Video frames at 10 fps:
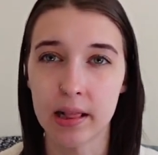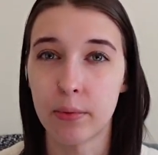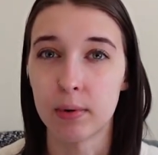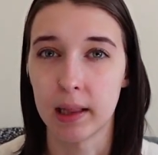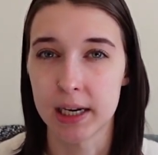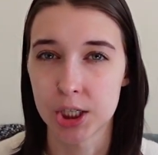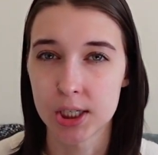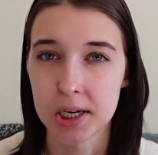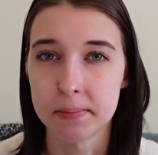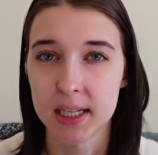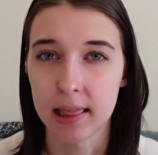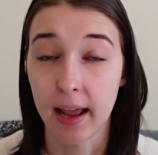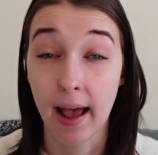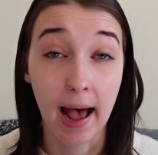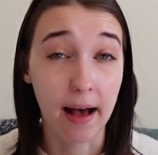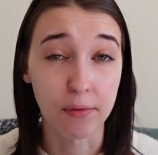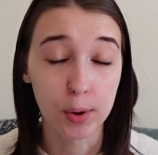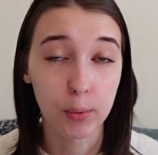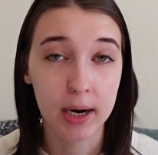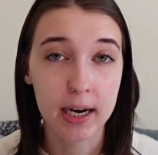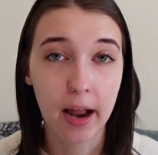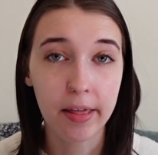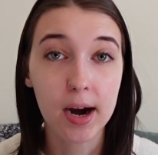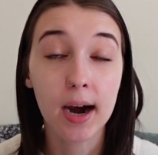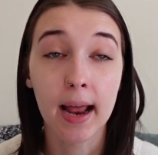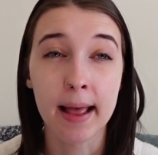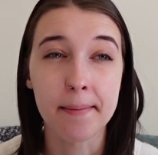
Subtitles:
and the relationships that they have with one another,